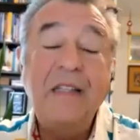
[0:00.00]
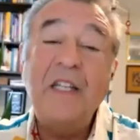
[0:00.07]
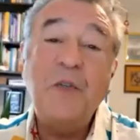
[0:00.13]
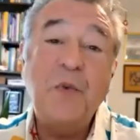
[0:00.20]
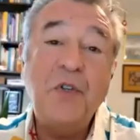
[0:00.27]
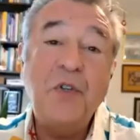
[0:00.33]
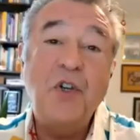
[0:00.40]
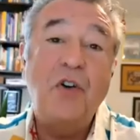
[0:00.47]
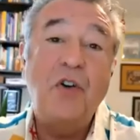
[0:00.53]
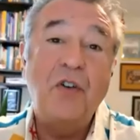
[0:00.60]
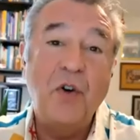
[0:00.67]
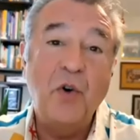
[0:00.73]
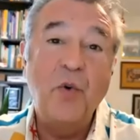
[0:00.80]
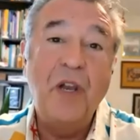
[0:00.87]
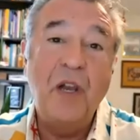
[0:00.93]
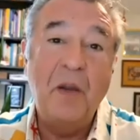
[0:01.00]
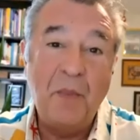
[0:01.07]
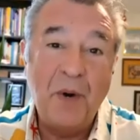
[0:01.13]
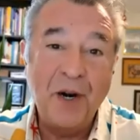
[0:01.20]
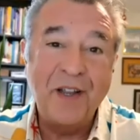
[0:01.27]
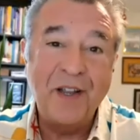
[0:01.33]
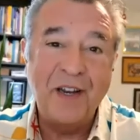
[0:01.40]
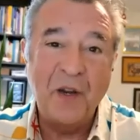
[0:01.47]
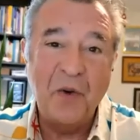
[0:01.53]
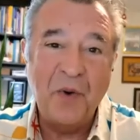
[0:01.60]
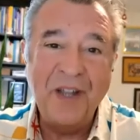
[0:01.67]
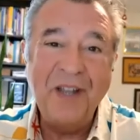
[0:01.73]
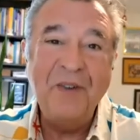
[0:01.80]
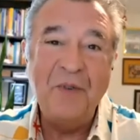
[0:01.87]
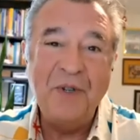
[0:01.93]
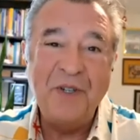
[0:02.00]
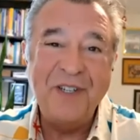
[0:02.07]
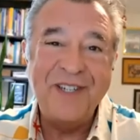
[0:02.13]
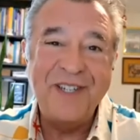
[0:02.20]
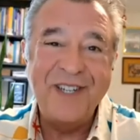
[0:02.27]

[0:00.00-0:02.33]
that's what you call guerrilla marketing, right? Which is